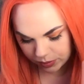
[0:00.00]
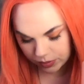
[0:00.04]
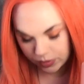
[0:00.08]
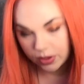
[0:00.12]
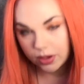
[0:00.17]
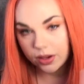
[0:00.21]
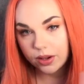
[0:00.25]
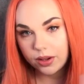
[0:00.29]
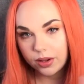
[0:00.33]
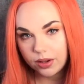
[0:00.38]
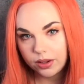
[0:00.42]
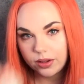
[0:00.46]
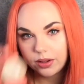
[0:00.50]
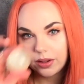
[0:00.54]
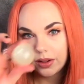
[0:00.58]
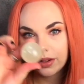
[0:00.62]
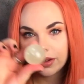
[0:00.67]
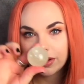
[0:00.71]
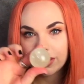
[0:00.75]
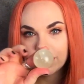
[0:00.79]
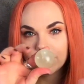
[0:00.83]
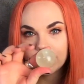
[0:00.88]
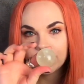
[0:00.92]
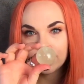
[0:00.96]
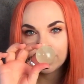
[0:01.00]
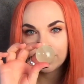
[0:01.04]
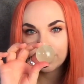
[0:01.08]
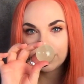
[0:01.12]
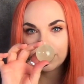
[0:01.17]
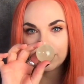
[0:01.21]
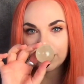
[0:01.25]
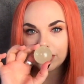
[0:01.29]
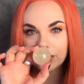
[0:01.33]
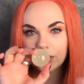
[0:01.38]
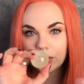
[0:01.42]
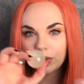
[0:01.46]
my
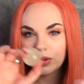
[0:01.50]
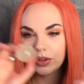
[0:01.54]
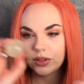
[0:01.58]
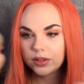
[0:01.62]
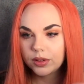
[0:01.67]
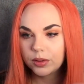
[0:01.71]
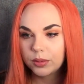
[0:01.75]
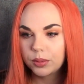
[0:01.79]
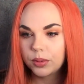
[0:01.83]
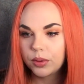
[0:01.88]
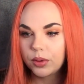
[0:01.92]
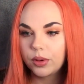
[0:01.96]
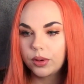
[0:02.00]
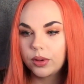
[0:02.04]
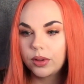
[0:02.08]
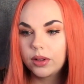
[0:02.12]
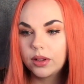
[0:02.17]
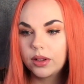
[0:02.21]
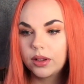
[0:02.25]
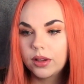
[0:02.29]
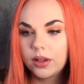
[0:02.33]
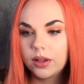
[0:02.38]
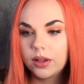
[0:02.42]
little crystal ball.